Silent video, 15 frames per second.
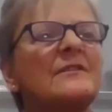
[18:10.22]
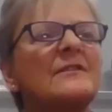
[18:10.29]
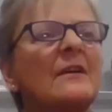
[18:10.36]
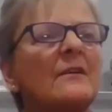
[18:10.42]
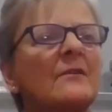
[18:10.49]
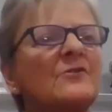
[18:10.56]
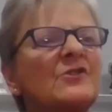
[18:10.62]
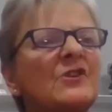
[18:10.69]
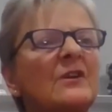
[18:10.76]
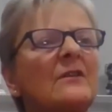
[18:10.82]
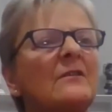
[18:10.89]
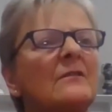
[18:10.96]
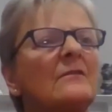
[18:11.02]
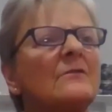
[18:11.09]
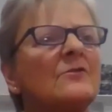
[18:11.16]
So
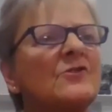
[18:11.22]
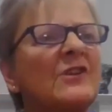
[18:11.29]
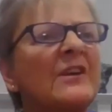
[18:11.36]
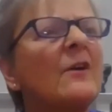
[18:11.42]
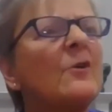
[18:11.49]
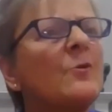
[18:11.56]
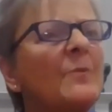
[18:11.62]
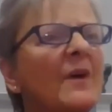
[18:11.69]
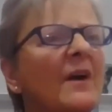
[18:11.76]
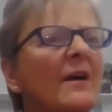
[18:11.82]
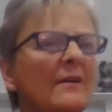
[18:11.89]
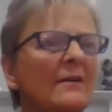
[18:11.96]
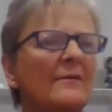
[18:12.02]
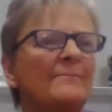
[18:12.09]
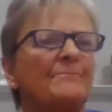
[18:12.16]
Chi
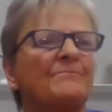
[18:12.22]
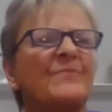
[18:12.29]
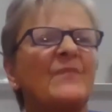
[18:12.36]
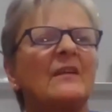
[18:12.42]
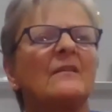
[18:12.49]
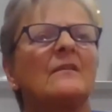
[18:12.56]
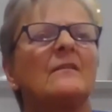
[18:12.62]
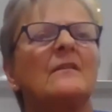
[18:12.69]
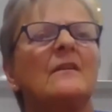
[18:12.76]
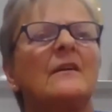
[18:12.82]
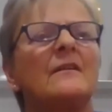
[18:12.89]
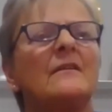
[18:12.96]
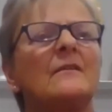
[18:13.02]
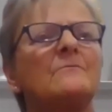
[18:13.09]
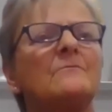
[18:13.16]
Chioma
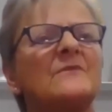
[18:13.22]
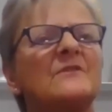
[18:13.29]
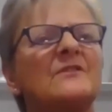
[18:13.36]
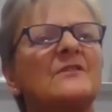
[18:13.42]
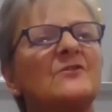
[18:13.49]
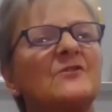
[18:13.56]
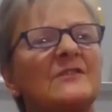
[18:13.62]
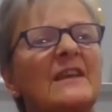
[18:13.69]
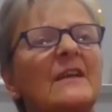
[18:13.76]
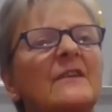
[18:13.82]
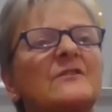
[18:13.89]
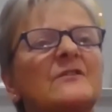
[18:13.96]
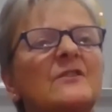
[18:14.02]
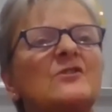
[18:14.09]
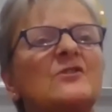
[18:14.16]
um,
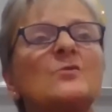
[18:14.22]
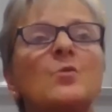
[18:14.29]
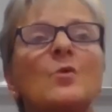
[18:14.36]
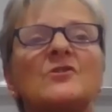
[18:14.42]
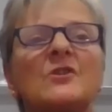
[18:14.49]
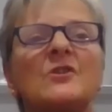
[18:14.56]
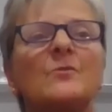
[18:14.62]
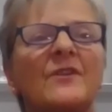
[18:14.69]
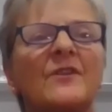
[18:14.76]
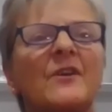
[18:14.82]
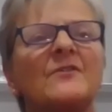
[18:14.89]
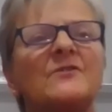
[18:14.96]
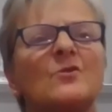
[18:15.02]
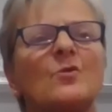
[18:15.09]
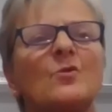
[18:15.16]
says that she's watching with
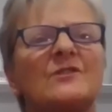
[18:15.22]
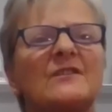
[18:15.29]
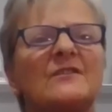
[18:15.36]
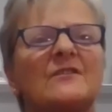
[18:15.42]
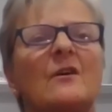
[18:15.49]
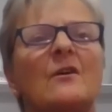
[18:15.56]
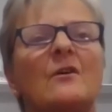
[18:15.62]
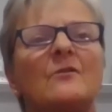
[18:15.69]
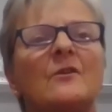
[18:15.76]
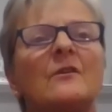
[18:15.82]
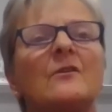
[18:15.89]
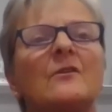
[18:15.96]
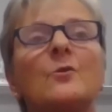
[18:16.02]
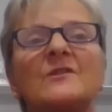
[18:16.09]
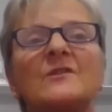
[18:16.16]
her daughter
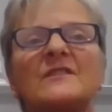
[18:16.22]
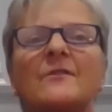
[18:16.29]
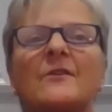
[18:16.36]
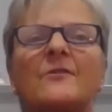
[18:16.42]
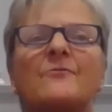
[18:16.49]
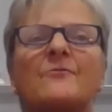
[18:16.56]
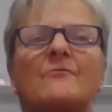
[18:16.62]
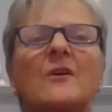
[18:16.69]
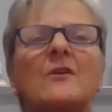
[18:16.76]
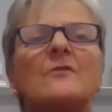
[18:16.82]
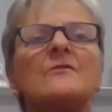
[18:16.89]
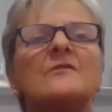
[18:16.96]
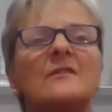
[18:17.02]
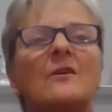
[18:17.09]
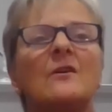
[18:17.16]
Zara, who is in the
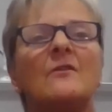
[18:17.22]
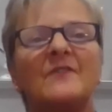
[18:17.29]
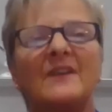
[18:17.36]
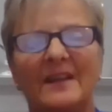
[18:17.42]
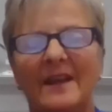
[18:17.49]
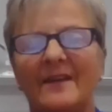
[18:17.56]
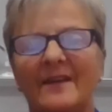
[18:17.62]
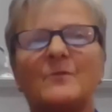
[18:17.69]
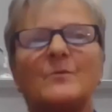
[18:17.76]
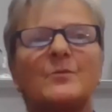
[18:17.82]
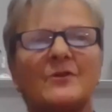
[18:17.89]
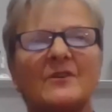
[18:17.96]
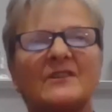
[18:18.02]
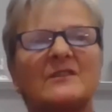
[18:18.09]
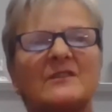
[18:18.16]
throes of
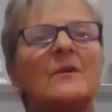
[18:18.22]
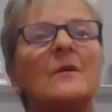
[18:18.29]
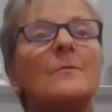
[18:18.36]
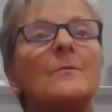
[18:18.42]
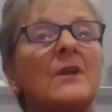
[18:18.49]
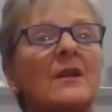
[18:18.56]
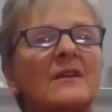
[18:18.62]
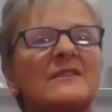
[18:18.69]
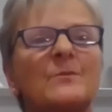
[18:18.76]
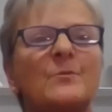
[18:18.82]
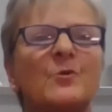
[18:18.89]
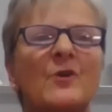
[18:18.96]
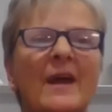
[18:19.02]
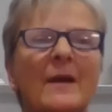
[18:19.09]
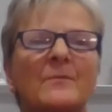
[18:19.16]
11 plus
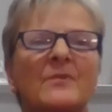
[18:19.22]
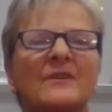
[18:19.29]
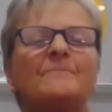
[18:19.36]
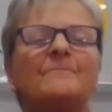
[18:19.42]
plus prep.